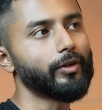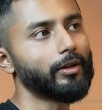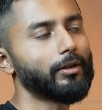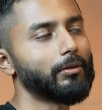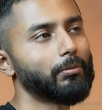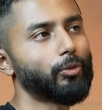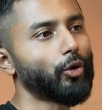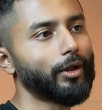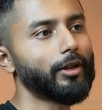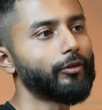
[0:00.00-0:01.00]
and
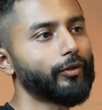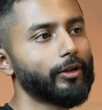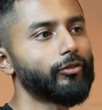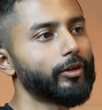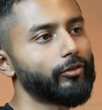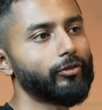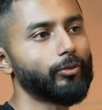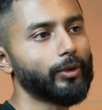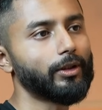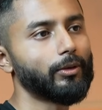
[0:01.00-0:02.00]
broader differences
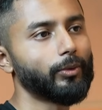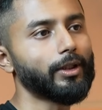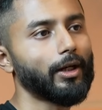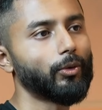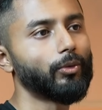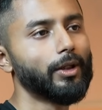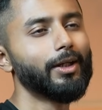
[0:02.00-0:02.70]
with how.